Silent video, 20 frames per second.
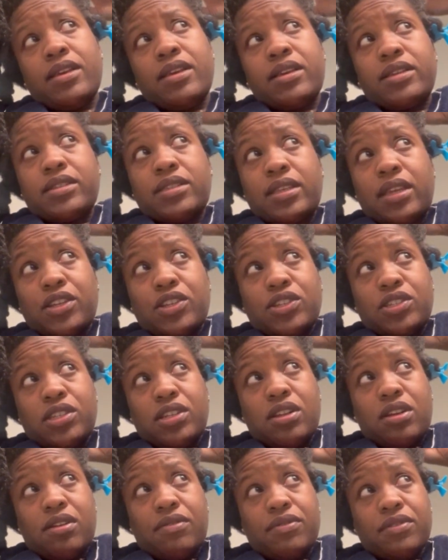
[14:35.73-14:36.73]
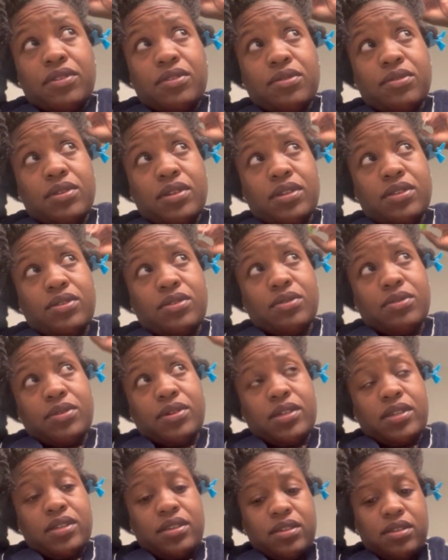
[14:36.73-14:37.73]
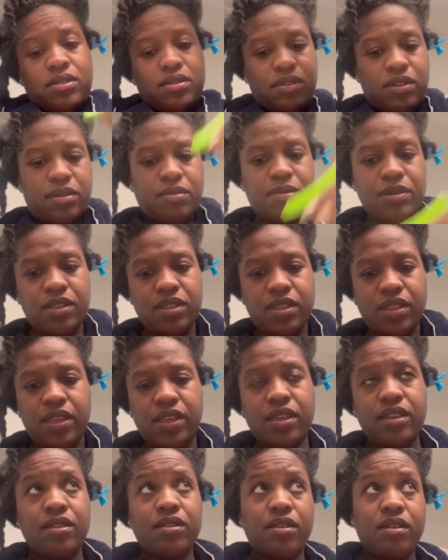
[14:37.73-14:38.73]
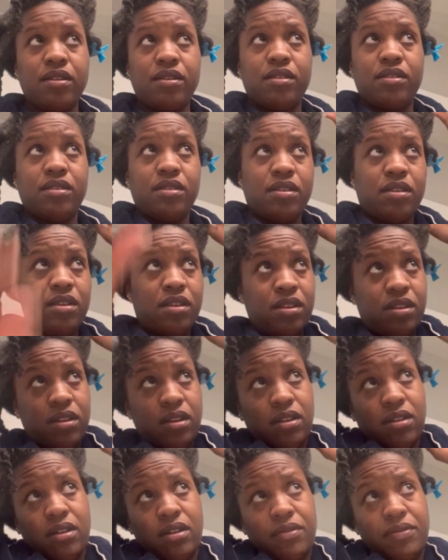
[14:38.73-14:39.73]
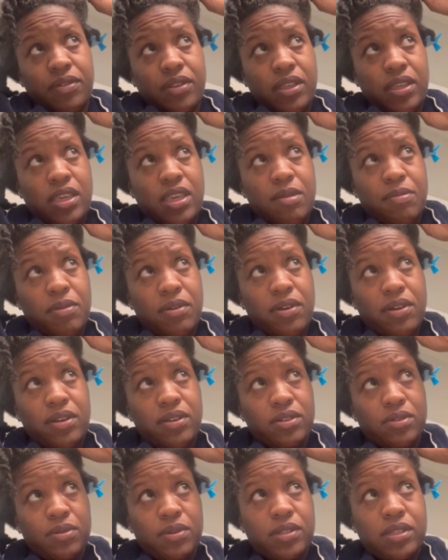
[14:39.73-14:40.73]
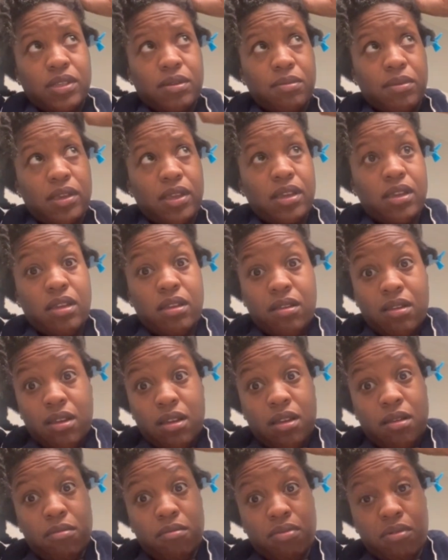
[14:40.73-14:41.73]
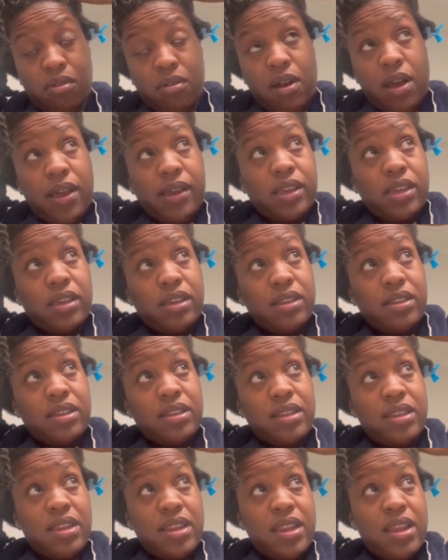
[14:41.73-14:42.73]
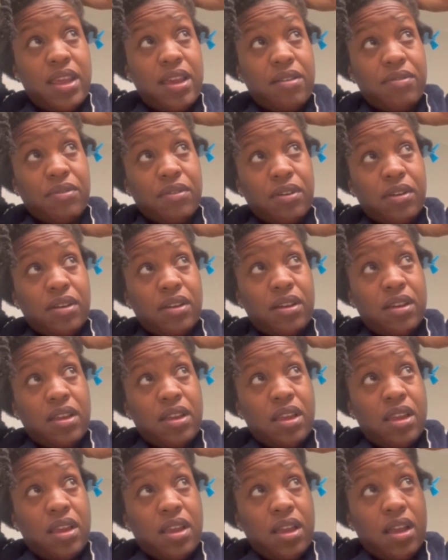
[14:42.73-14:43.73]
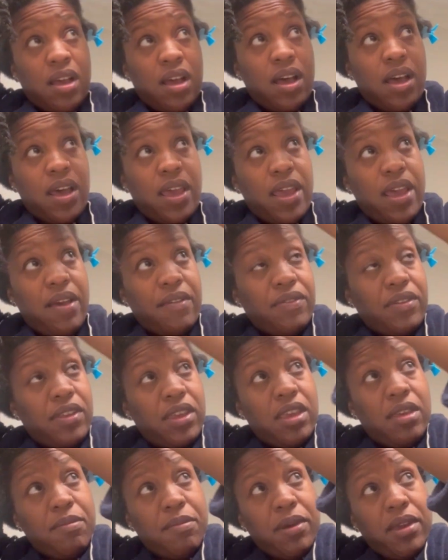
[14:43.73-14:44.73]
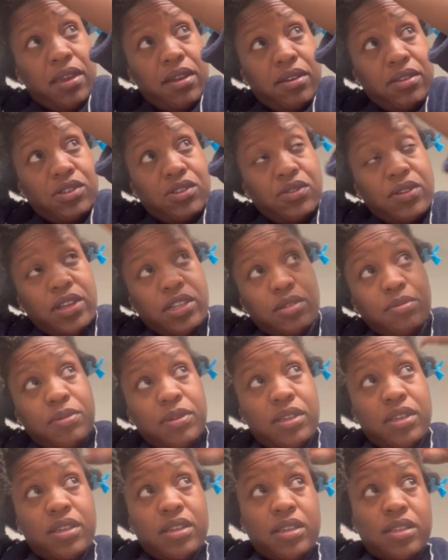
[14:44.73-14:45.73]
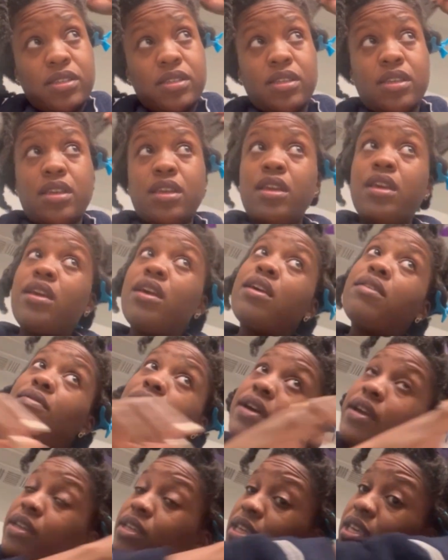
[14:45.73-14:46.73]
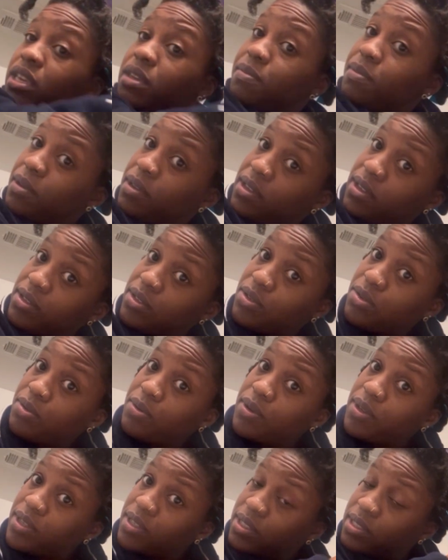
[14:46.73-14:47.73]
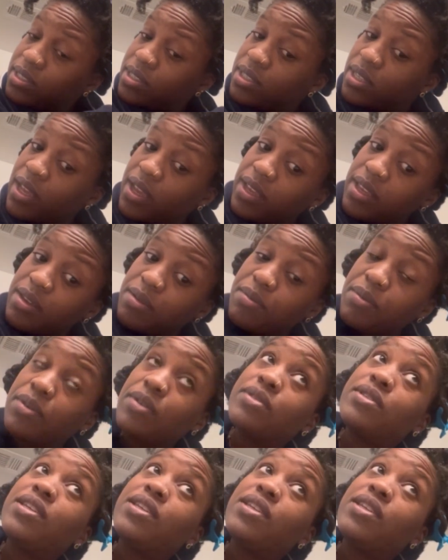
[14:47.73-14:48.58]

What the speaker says: section it off and do this to it. You know what I mean? Like not often. They keep their hair in twists. I'm like, bro, I could never. I have to keep my hair stretched because if I keep it in twists, it will